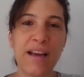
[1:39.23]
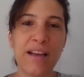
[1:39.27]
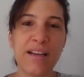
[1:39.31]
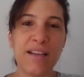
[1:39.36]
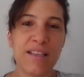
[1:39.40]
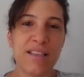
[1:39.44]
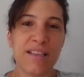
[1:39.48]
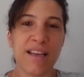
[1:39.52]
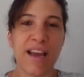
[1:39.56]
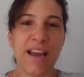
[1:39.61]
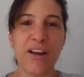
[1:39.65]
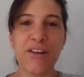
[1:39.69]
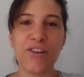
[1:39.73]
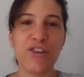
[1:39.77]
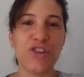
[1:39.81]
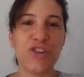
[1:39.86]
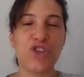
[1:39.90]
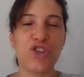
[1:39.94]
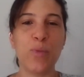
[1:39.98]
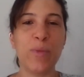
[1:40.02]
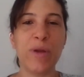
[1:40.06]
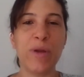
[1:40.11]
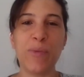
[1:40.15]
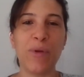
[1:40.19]
a desire to
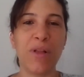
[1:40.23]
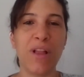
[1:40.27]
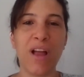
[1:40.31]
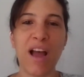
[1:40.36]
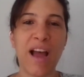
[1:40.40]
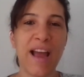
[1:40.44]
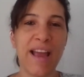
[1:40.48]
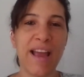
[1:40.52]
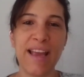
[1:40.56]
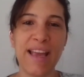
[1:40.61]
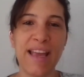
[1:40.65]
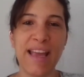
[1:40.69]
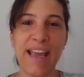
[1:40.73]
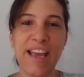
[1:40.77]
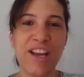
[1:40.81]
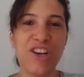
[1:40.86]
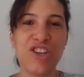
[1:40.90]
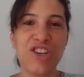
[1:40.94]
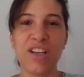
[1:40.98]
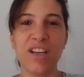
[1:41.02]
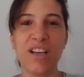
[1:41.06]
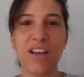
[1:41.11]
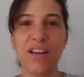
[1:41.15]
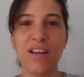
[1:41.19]
show people high
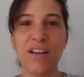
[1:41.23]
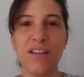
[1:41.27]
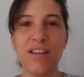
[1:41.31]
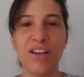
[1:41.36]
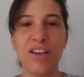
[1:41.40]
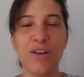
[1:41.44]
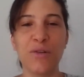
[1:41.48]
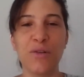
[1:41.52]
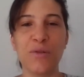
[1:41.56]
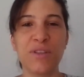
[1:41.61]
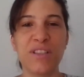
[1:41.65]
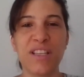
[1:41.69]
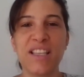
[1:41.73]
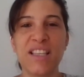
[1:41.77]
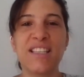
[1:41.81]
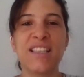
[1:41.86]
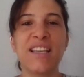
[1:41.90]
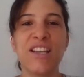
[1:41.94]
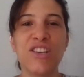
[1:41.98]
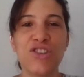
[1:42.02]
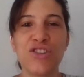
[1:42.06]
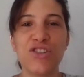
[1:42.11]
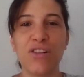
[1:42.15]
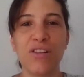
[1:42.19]
engaging, you know,
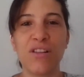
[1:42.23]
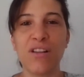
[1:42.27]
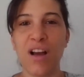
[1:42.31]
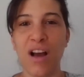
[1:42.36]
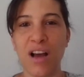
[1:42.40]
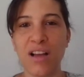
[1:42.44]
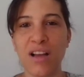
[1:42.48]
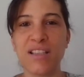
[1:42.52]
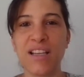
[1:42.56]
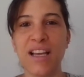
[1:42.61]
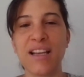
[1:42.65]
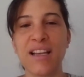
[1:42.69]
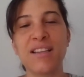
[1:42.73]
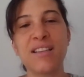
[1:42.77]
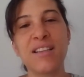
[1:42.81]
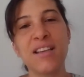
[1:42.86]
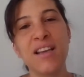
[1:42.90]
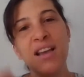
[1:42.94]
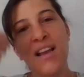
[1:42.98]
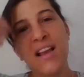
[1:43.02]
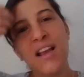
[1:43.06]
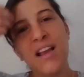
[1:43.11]
sensational content.